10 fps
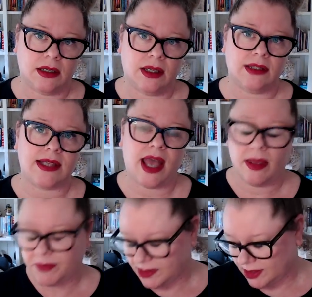It's
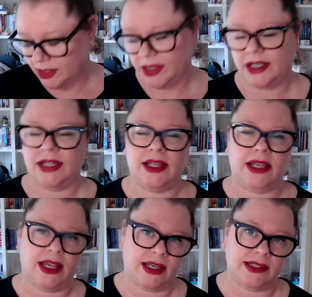absolutely the
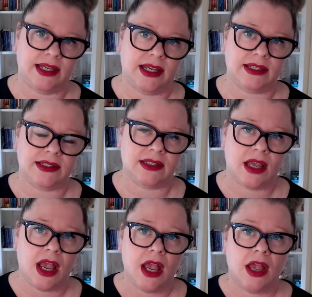easiest.
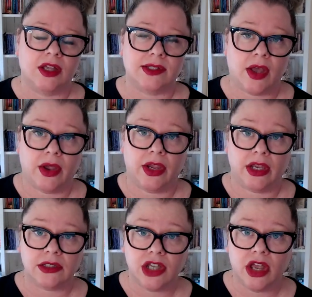So,
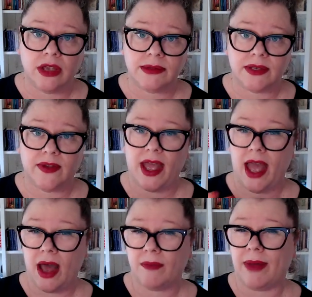in terms of
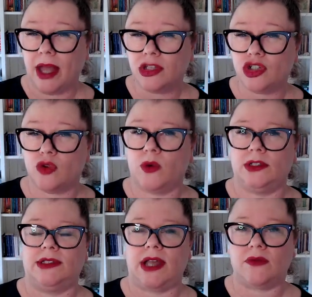how much or what
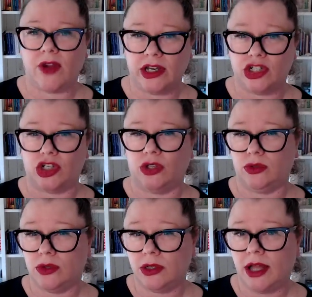does that ratio
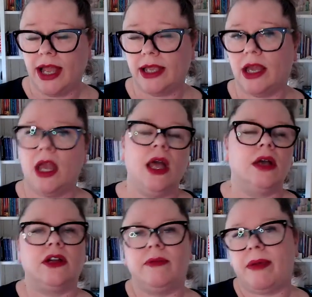look like?
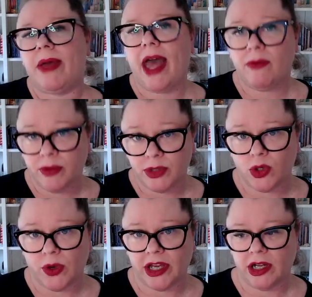Remember how we were
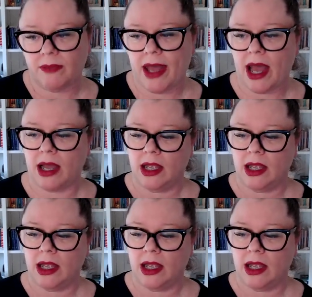talking about